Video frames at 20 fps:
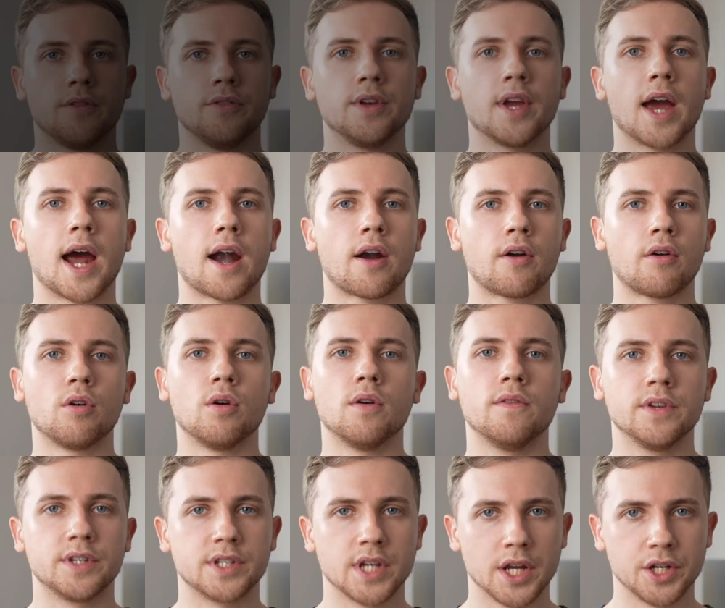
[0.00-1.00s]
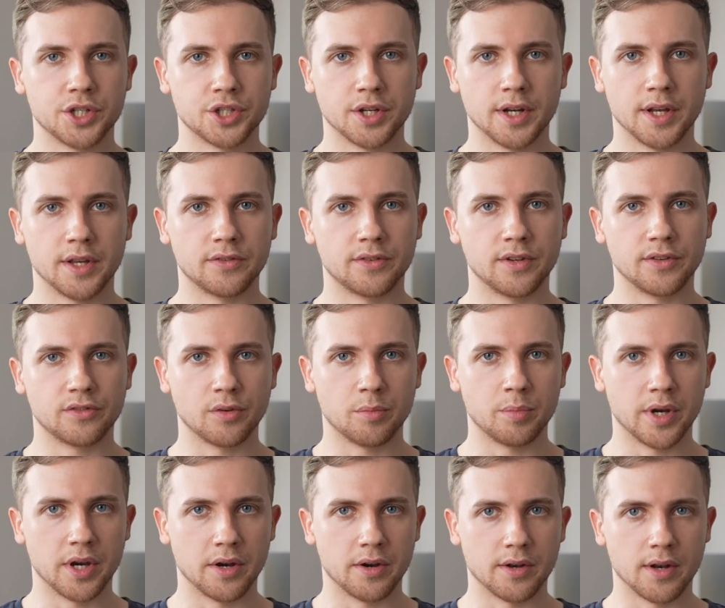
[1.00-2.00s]
The arrow of attention has
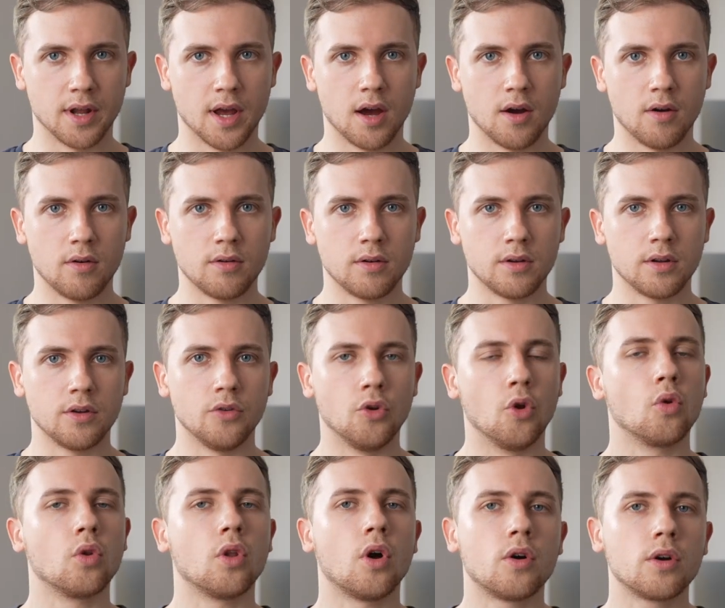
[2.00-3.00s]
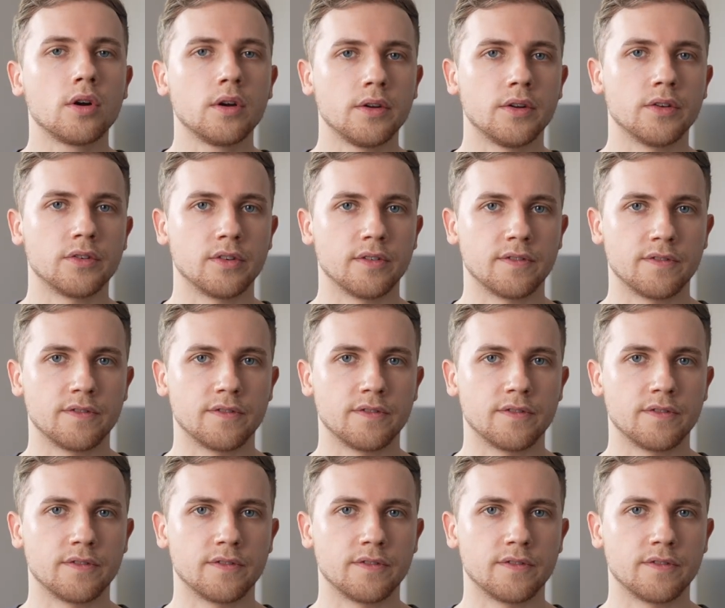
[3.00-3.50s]
disappeared now. No longer does it